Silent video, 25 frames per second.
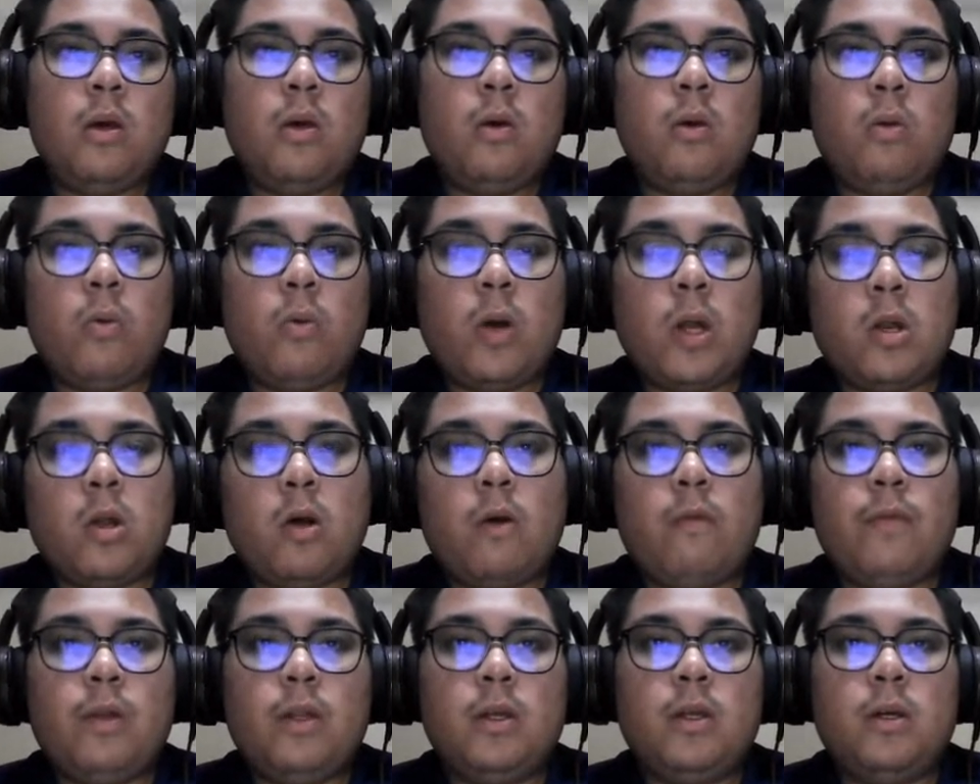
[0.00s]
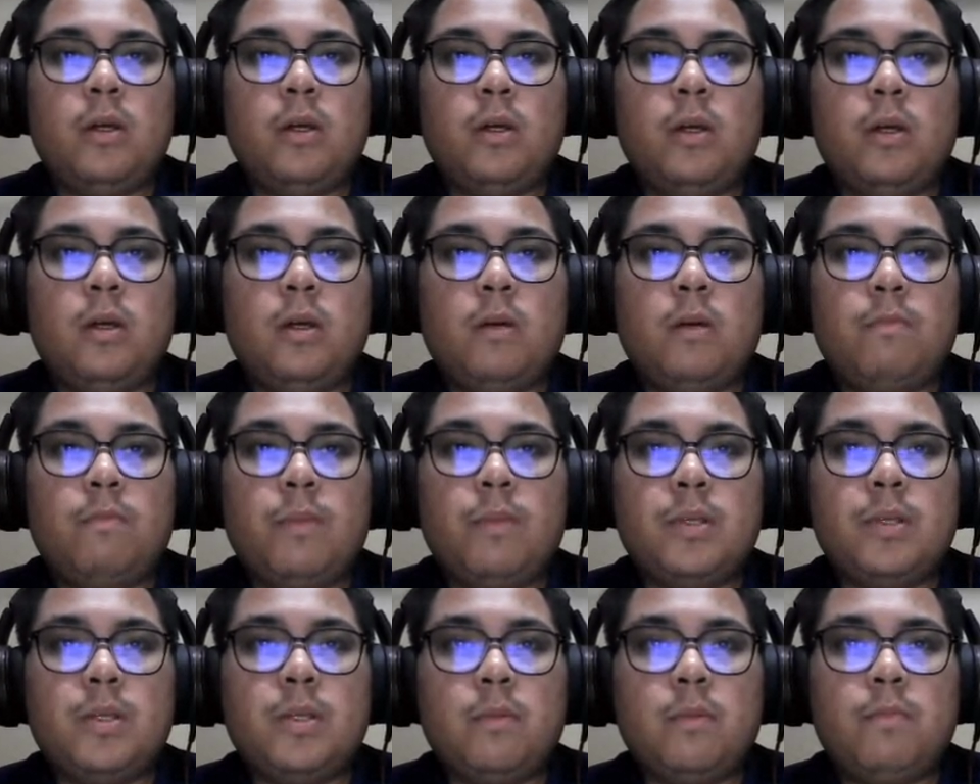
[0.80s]
One of the
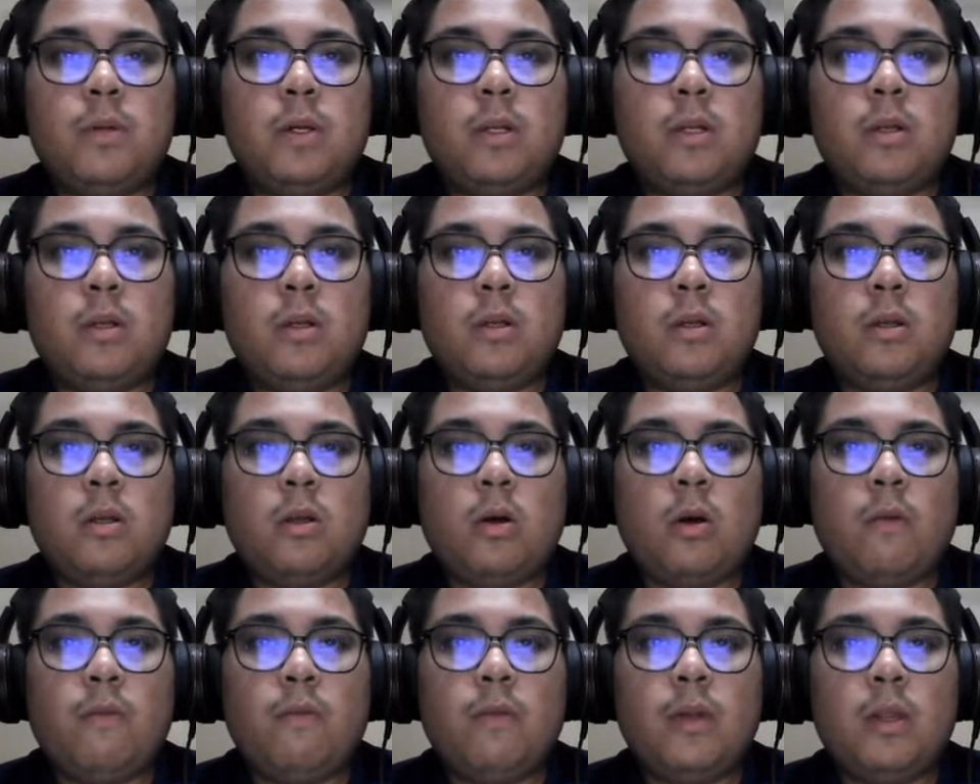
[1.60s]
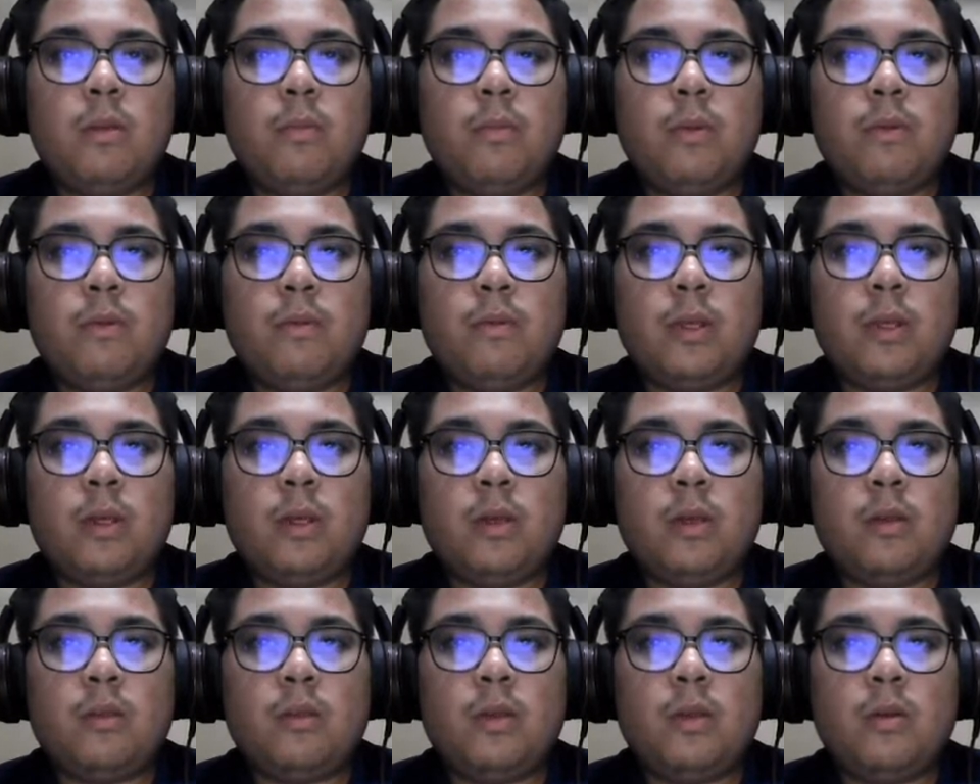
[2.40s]
principles of lean manufacturing
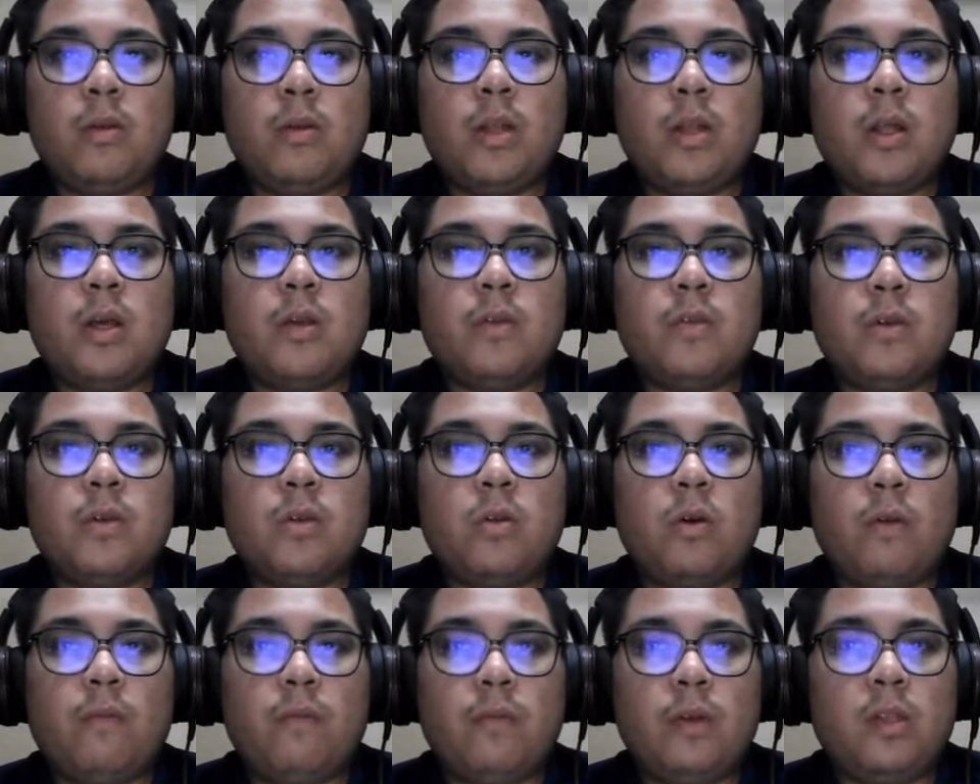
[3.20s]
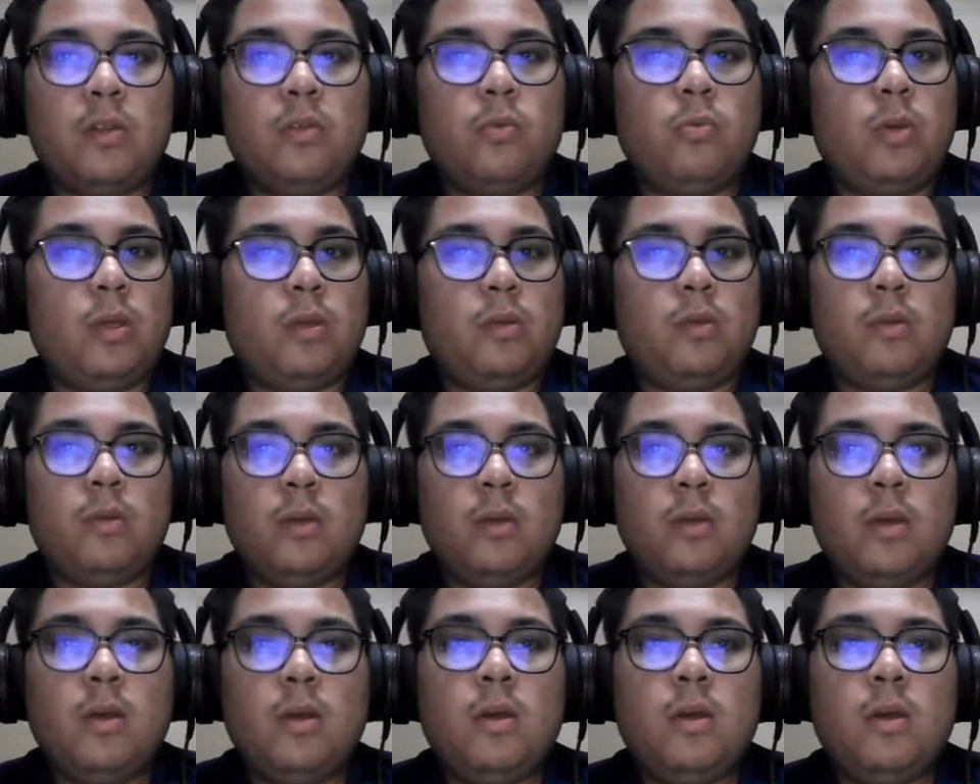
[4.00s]
is the reduction of this waste.